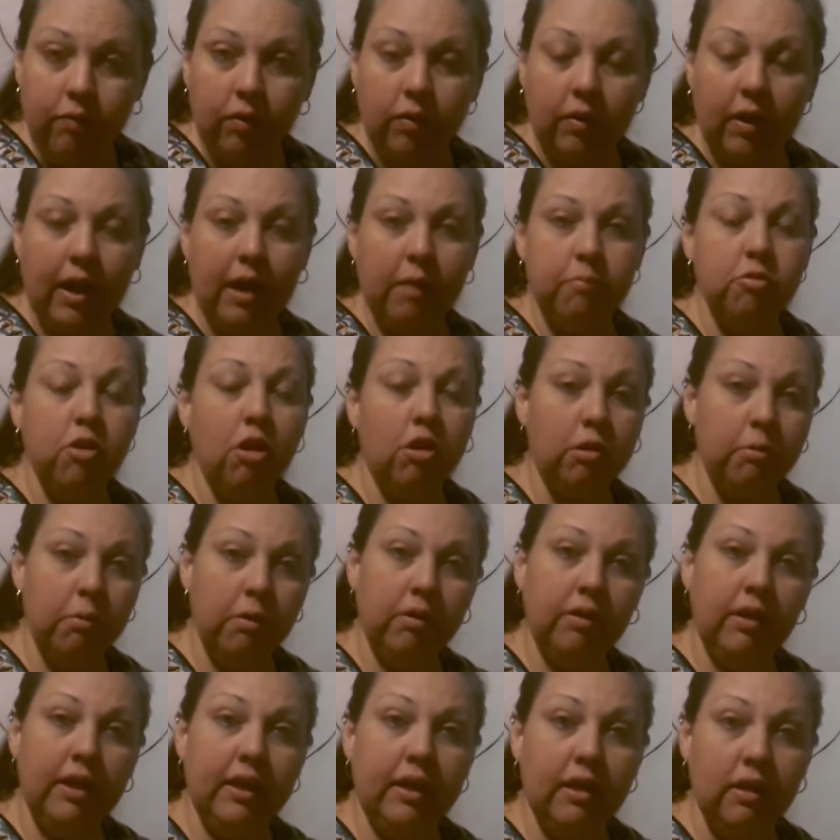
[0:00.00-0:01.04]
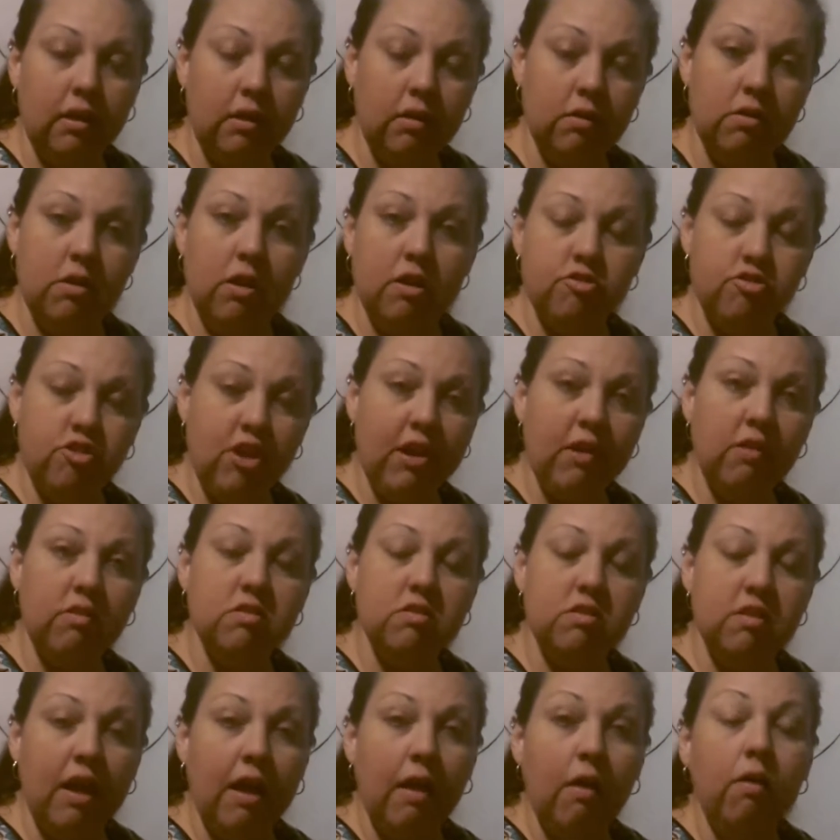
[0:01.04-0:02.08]
Okay, I'm talking about like in a jail
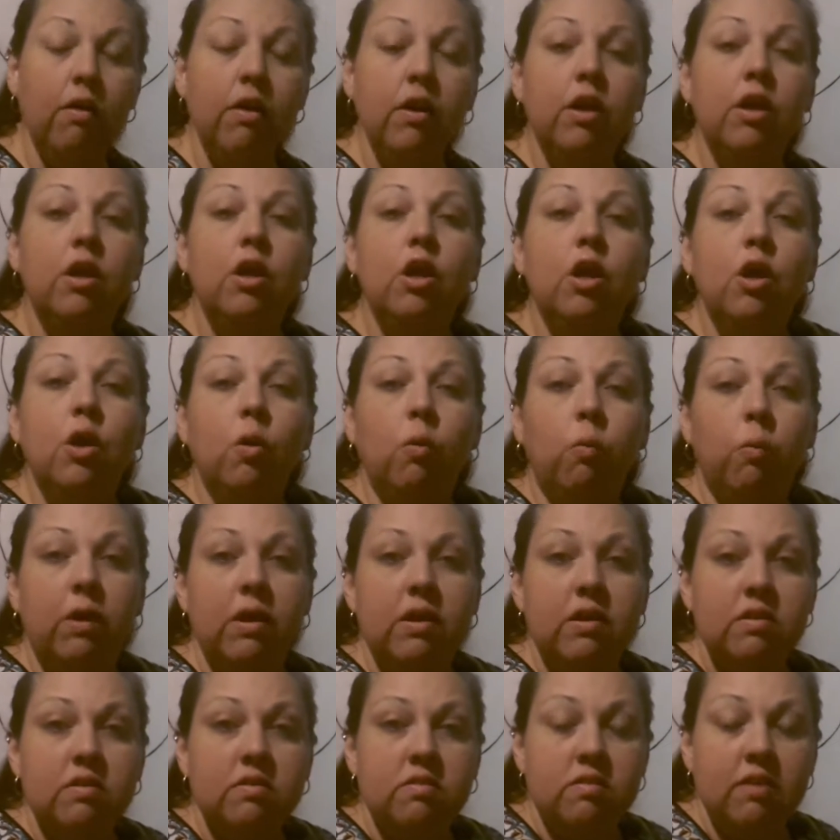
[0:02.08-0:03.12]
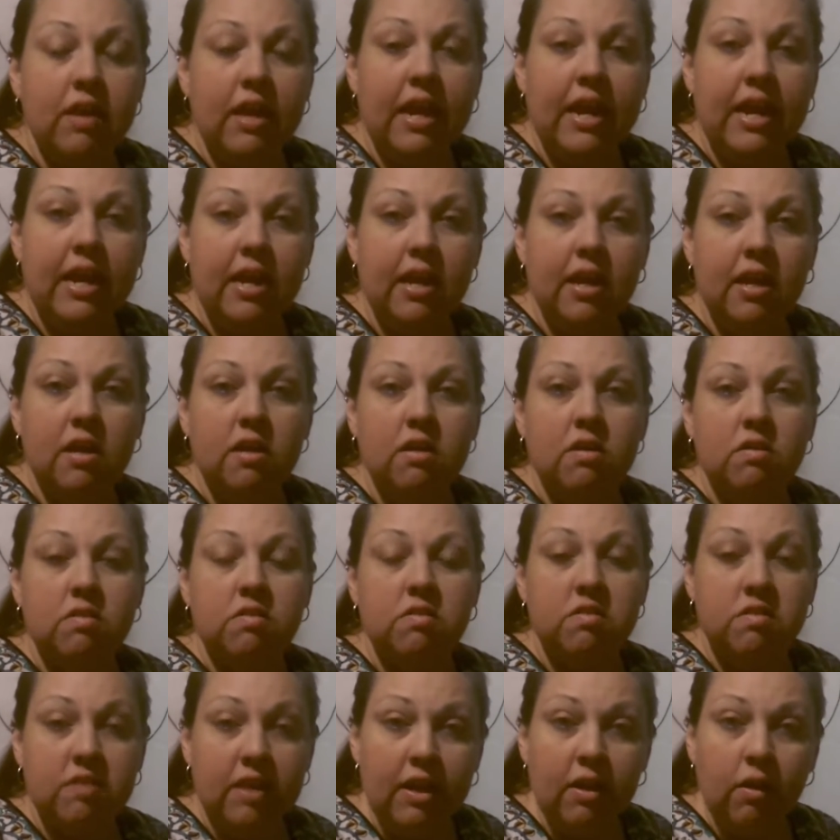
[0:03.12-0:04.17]
cell, was a
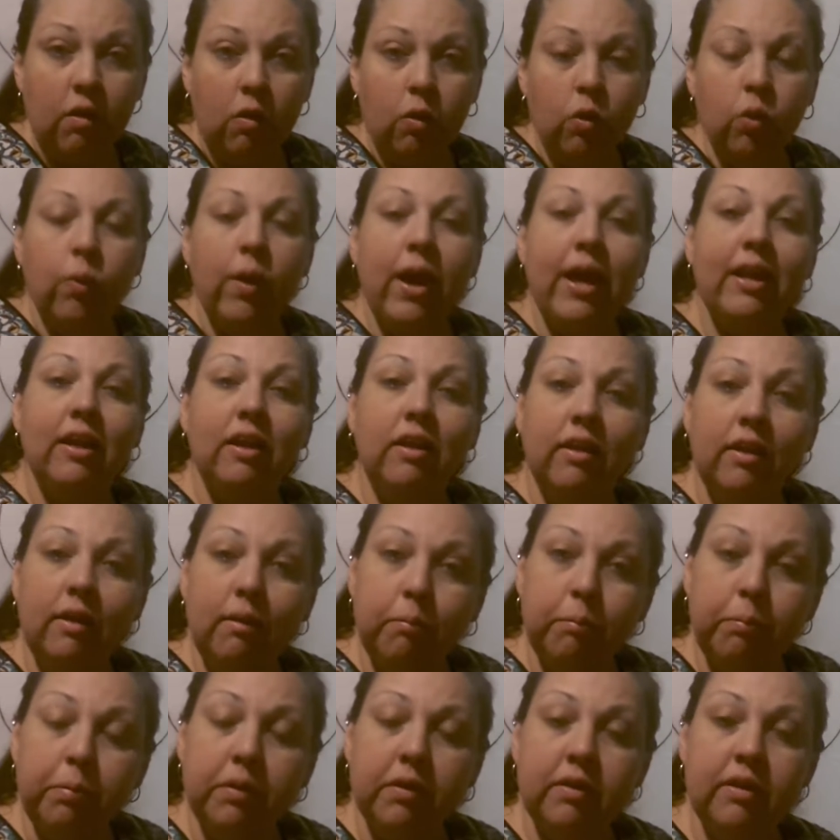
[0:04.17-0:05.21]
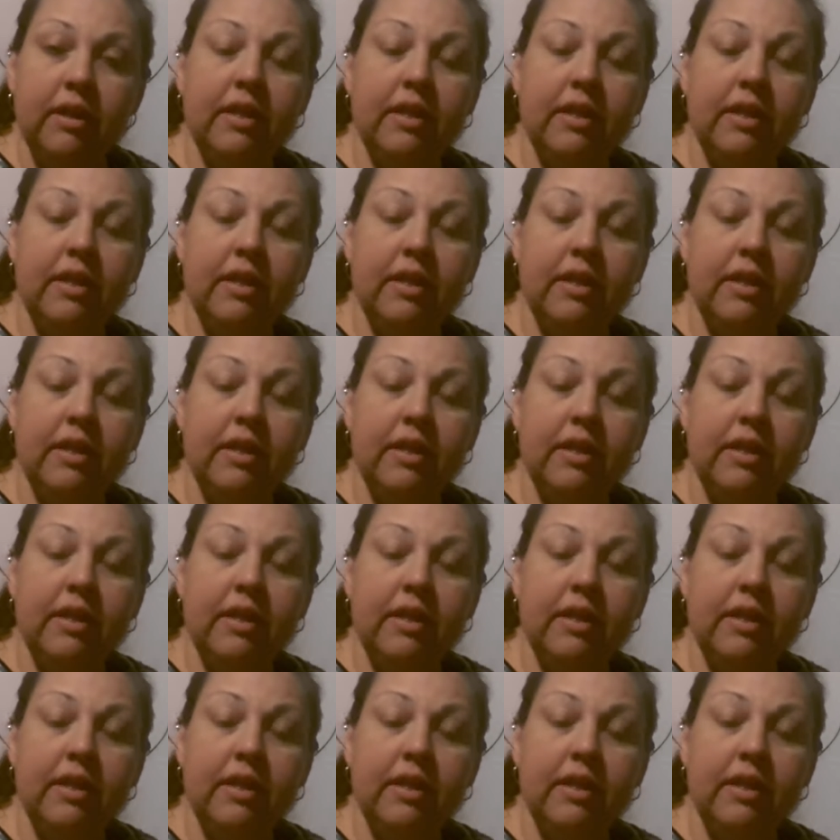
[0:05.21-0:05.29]
SEAL who had a limp.